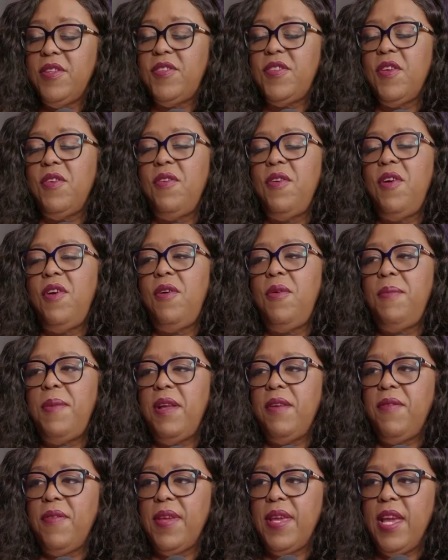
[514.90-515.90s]
so home
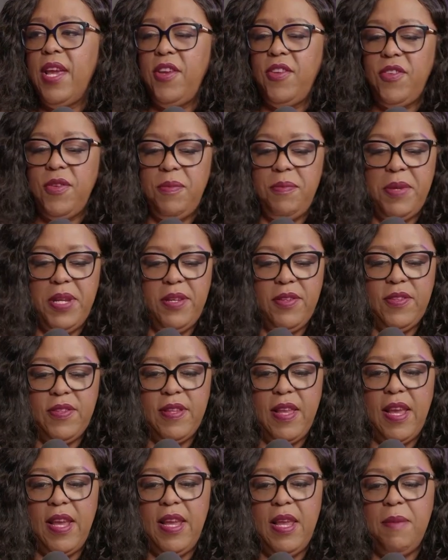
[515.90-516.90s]
modification means
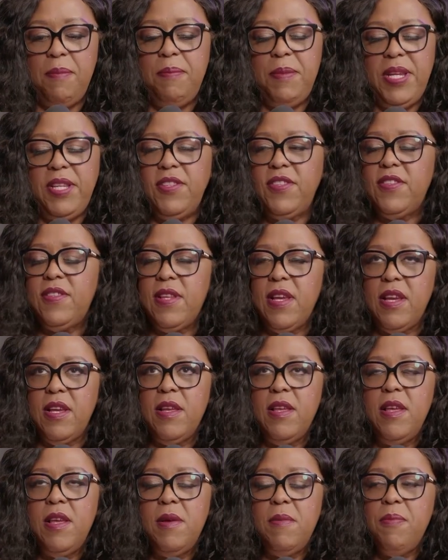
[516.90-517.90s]
that it meets the
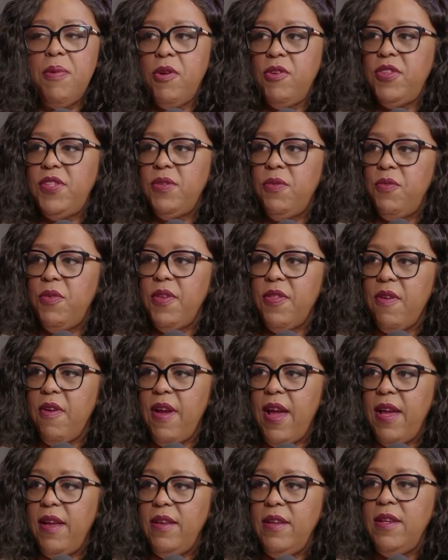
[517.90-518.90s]
person where they're
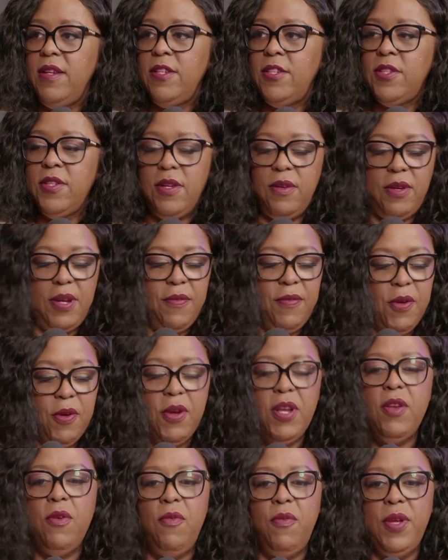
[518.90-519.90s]
at. So if you're
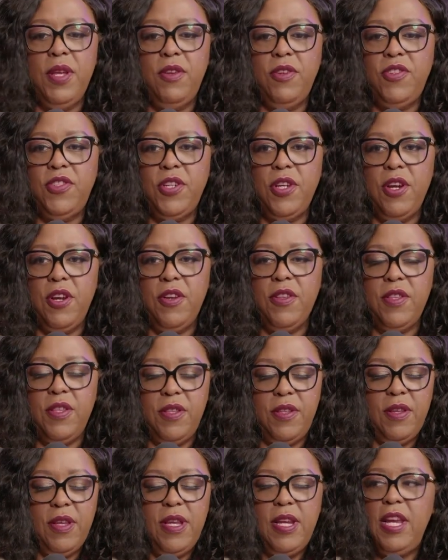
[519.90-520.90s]
in a wheelchair,
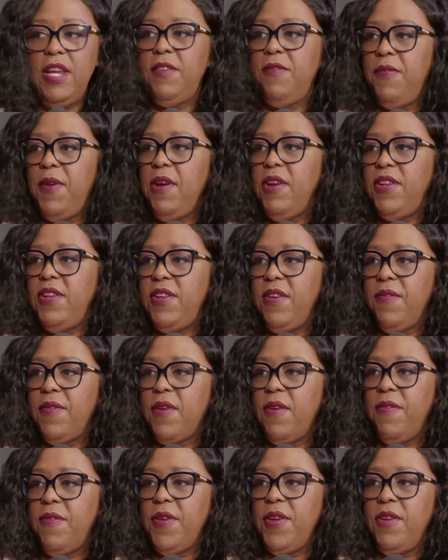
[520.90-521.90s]
it's very
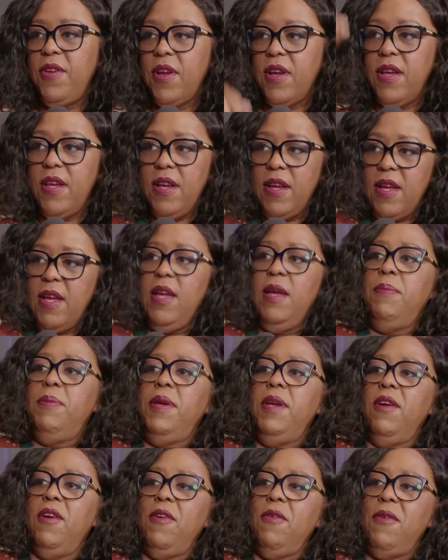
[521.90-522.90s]
difficult for you to cook up
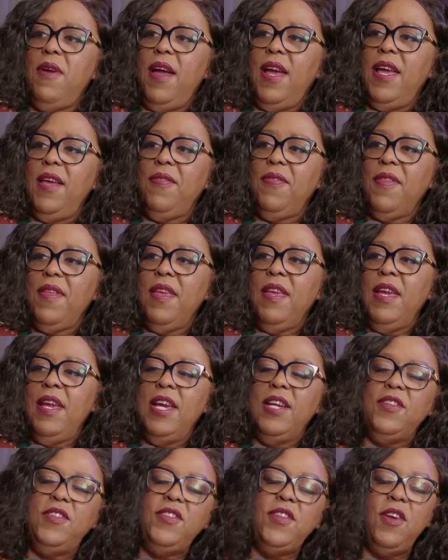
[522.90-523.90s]
here, right?
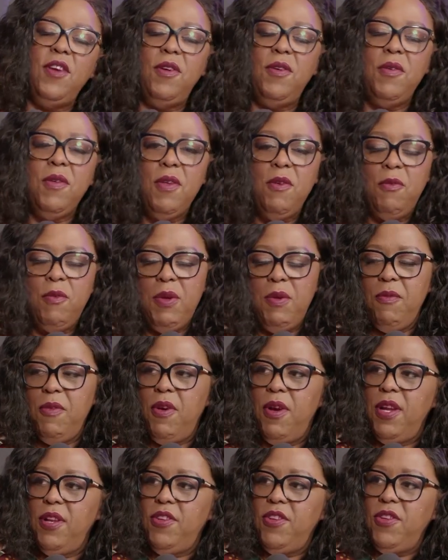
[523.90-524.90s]
And so we
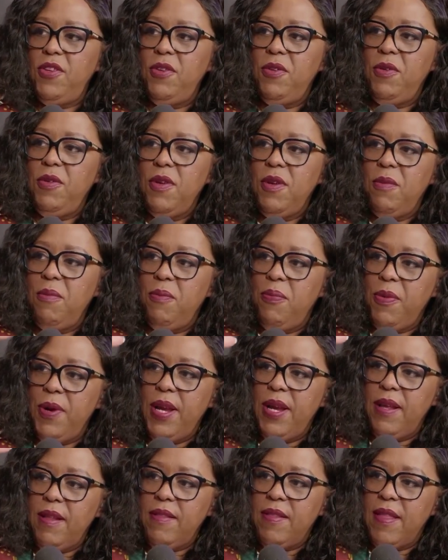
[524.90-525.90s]
want to
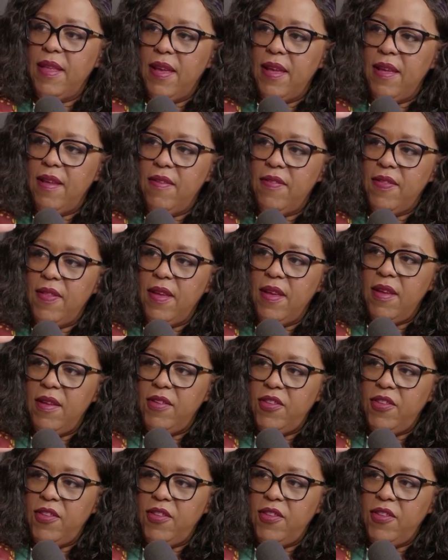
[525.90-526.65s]
bring the